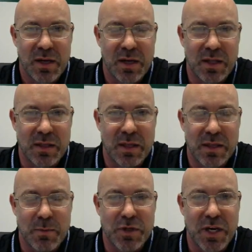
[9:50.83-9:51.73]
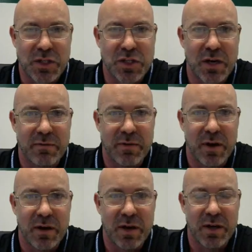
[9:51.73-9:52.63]
in the protection of
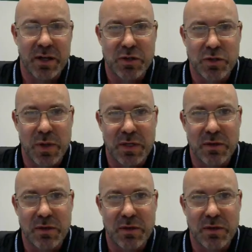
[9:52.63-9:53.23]
our country.